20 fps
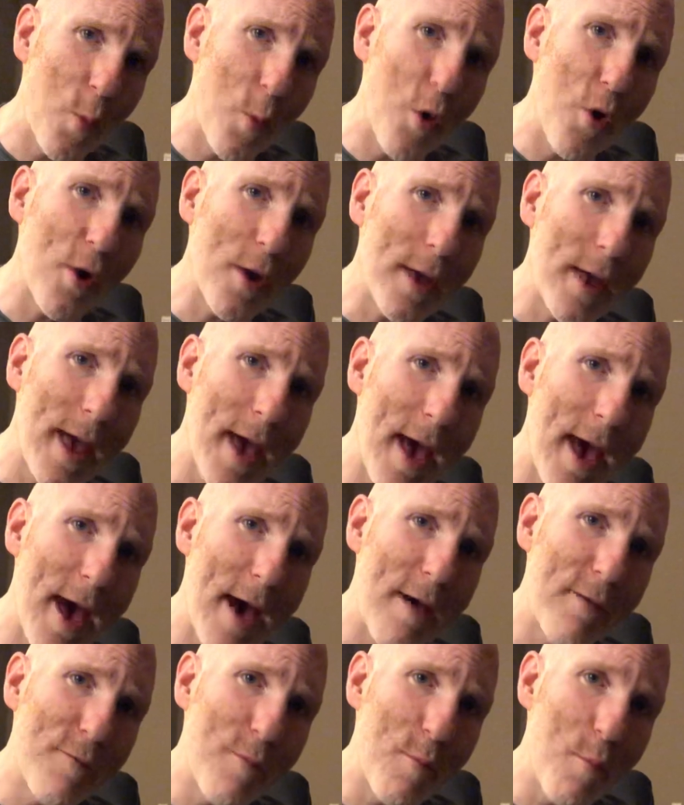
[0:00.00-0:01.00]
work
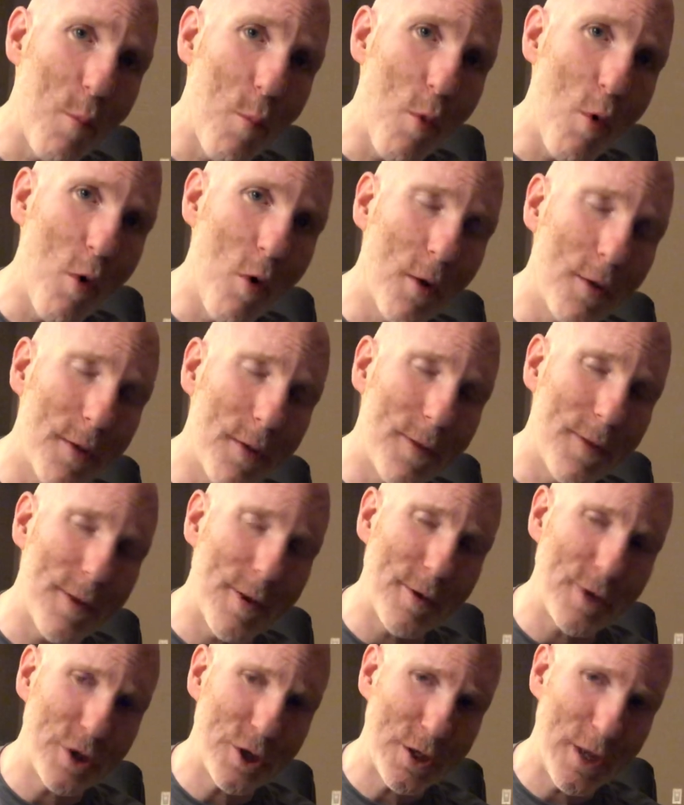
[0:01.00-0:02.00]
have more than
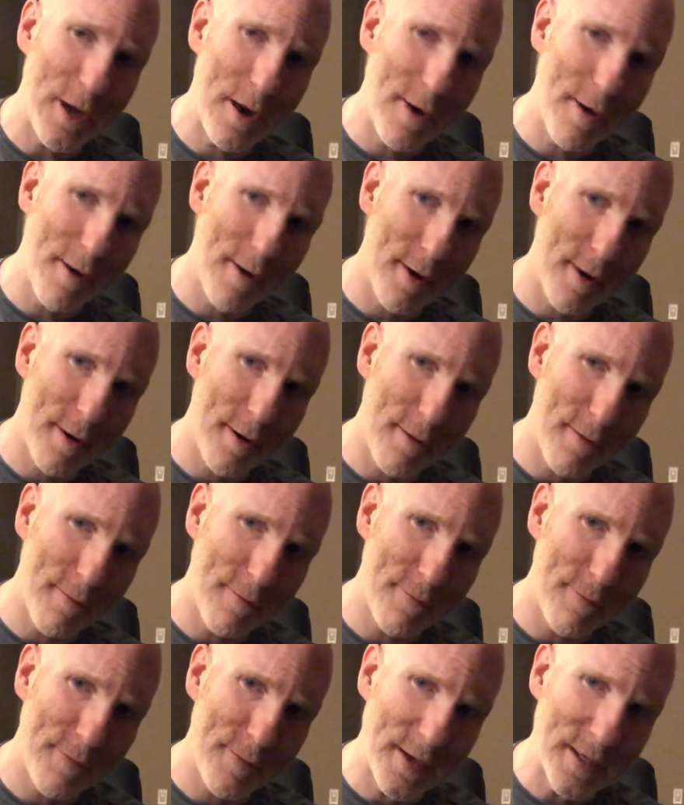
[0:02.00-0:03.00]
their share
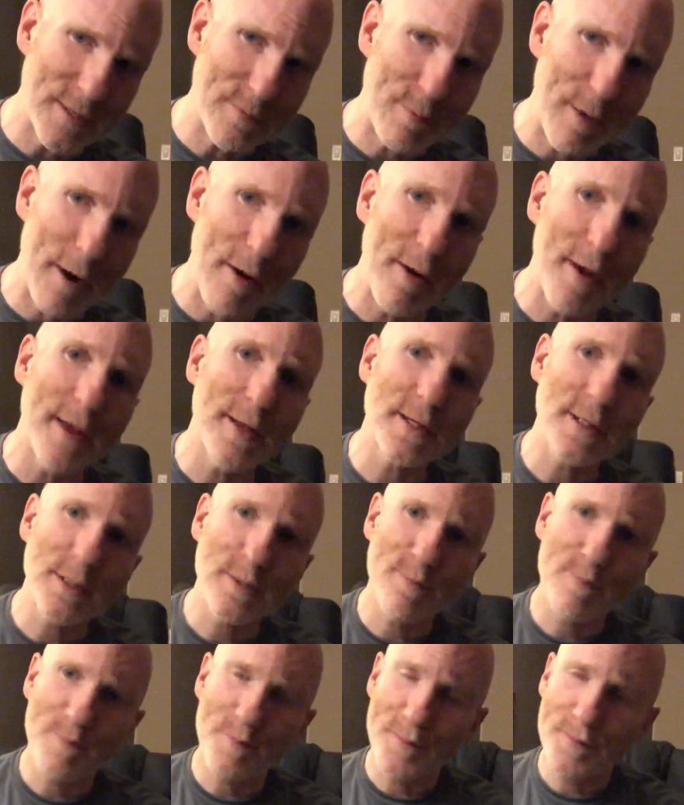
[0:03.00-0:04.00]
of
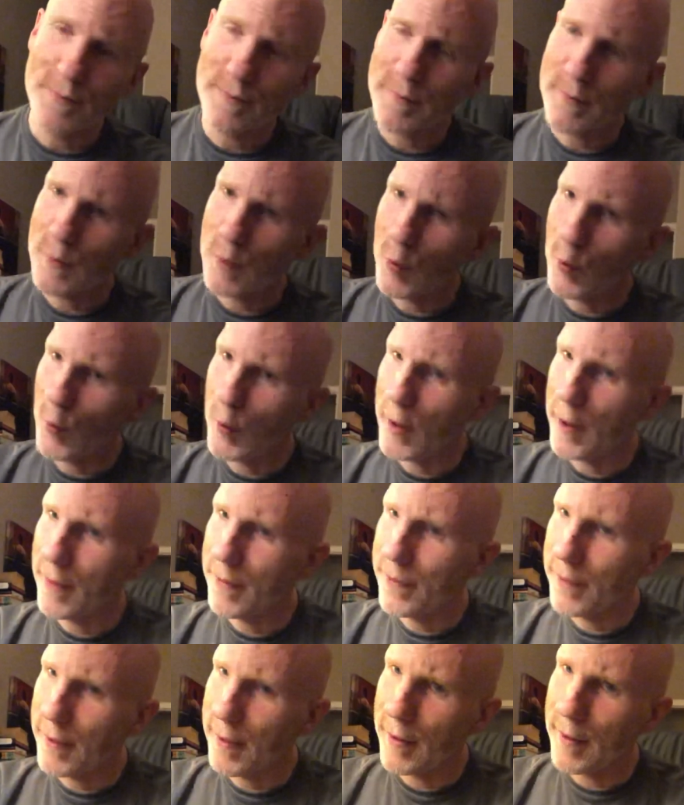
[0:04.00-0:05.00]
experience
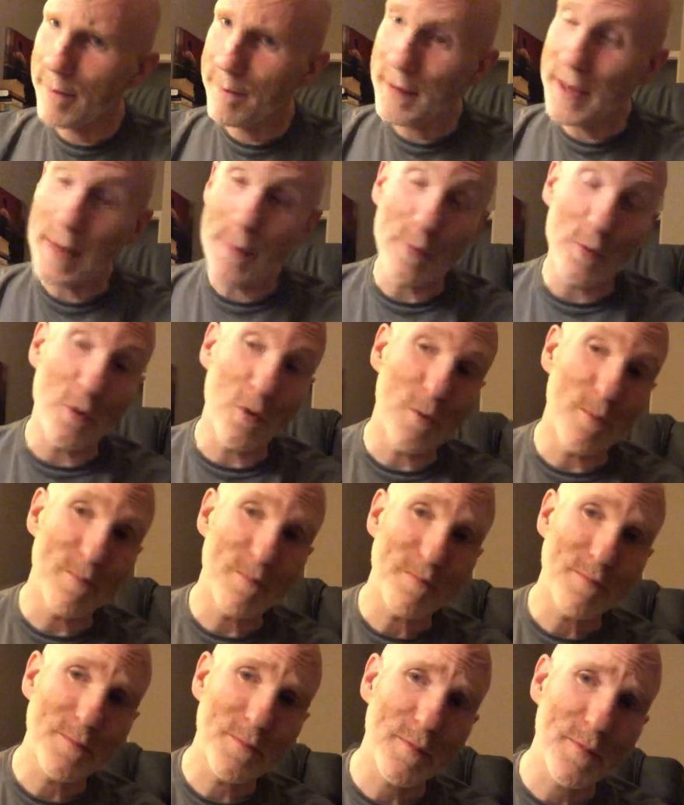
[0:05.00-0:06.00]
with people
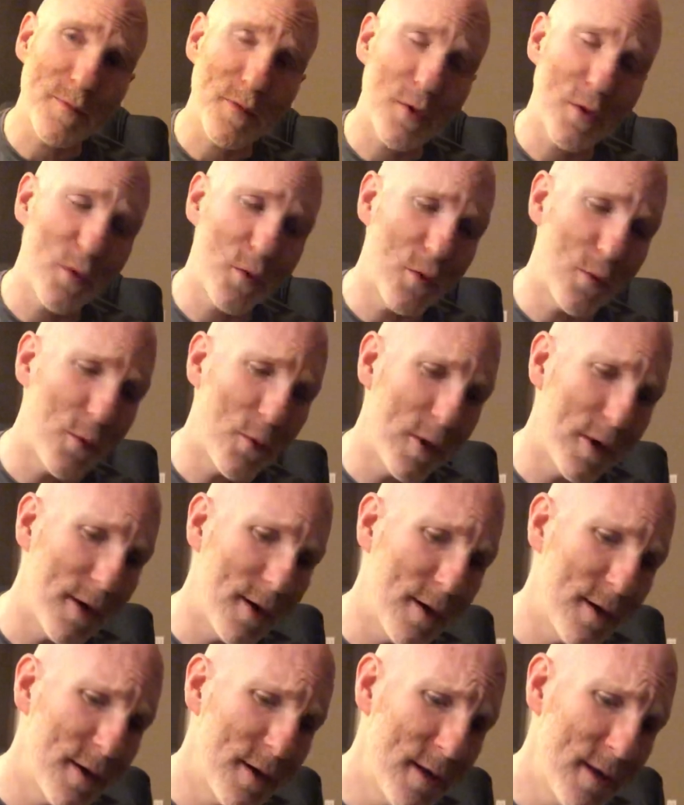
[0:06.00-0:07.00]
who
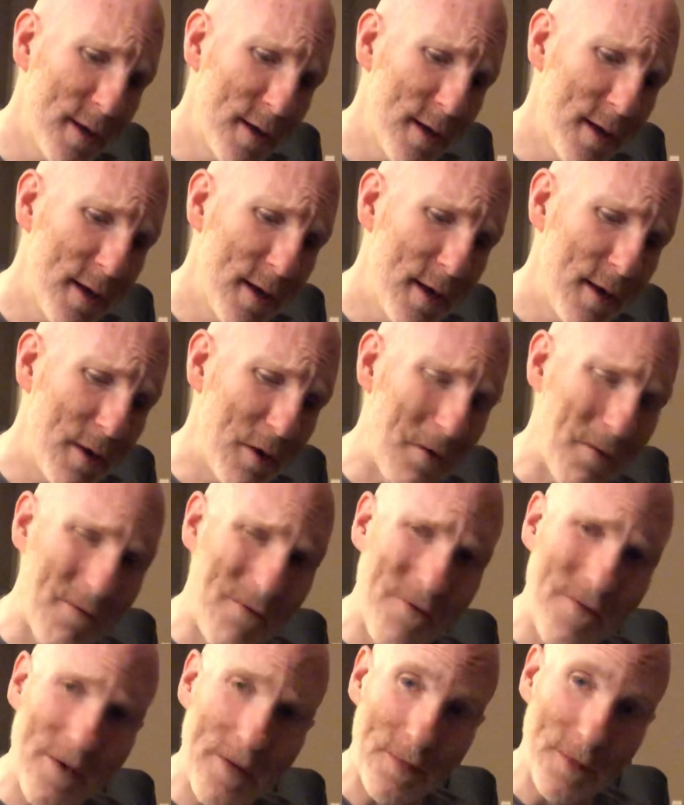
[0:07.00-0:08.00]

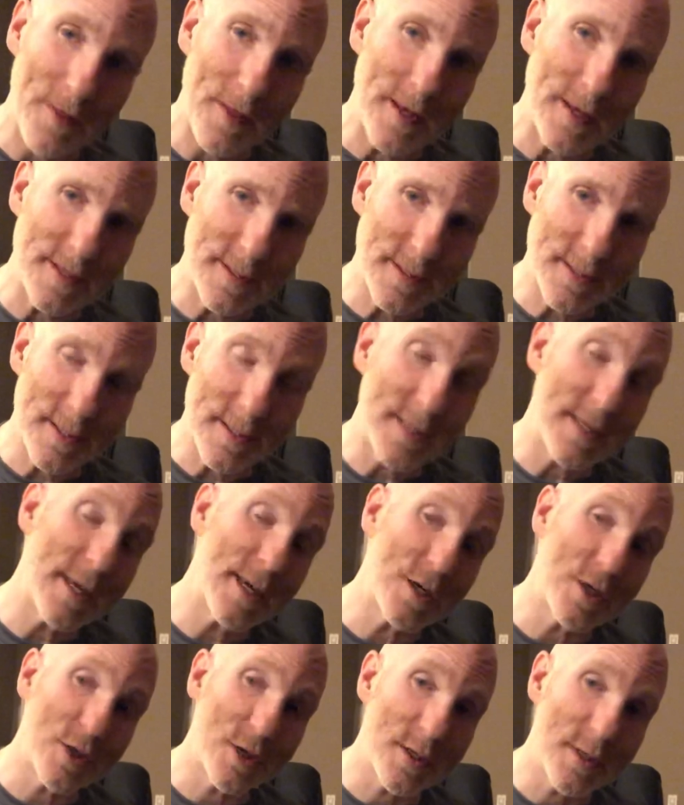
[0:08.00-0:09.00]
fit these
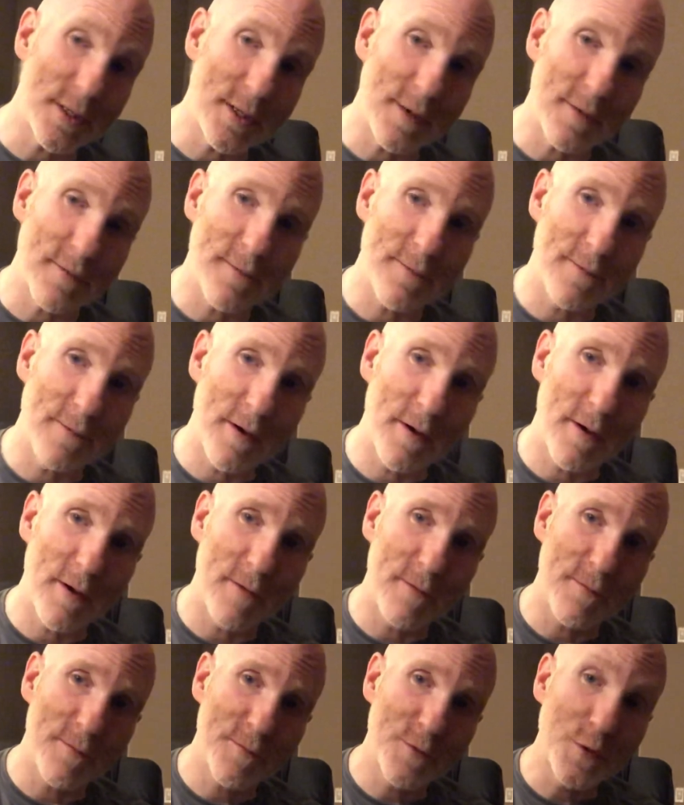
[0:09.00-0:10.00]
distinctions
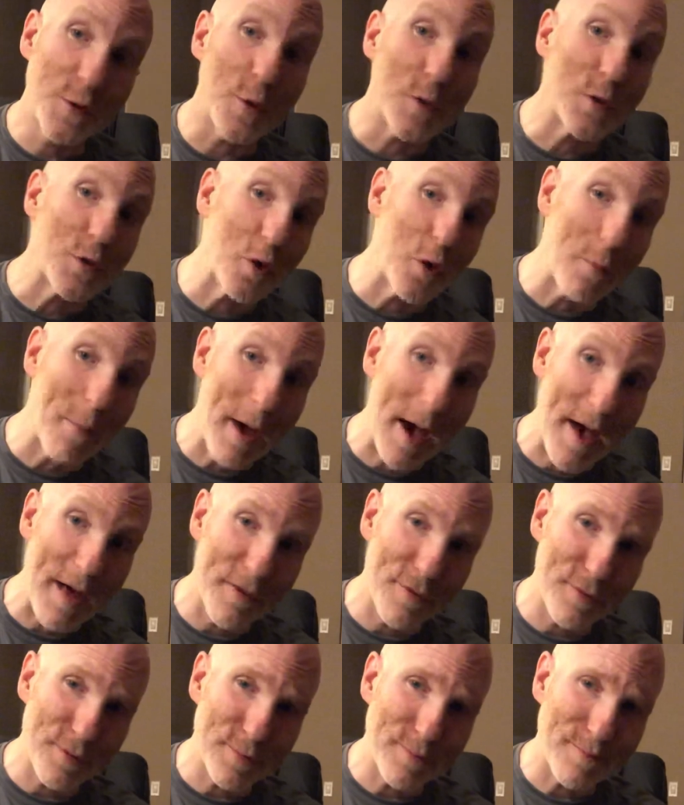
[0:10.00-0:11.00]
of
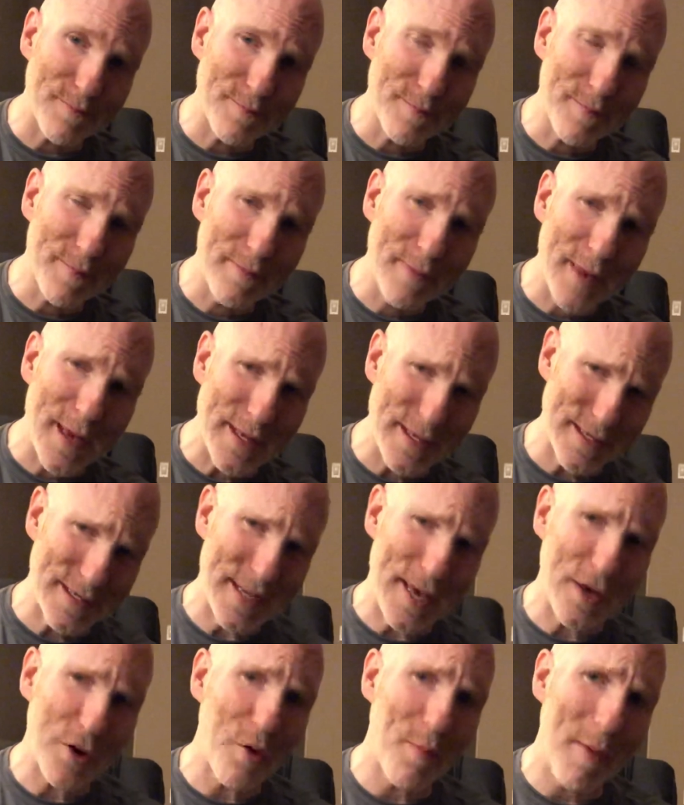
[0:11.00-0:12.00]
sociopaths and
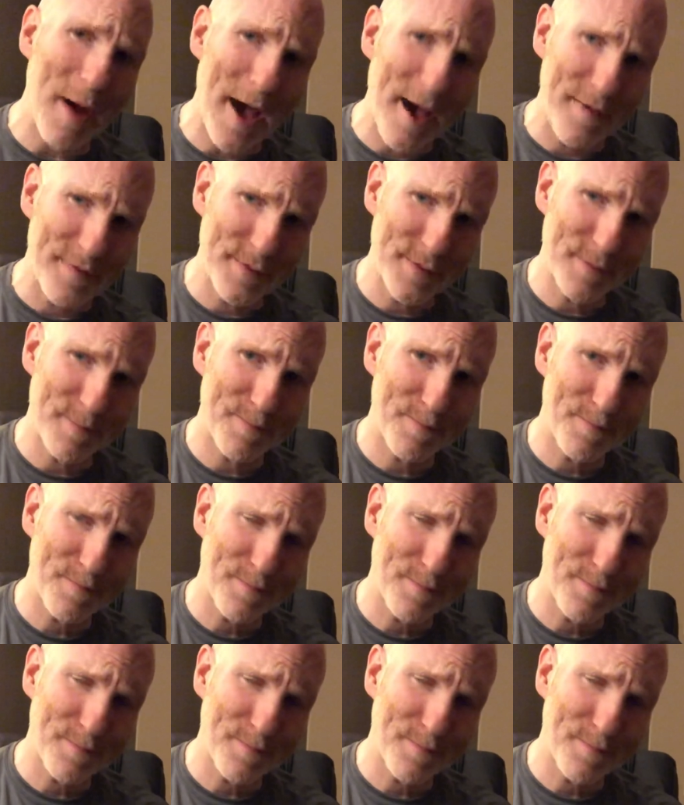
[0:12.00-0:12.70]
psychopaths.